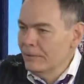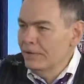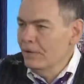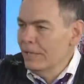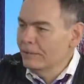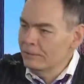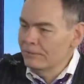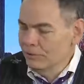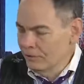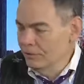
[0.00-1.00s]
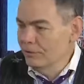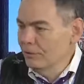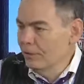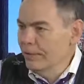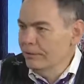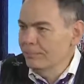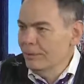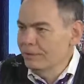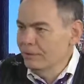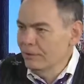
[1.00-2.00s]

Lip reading: Do they do that to hit the price of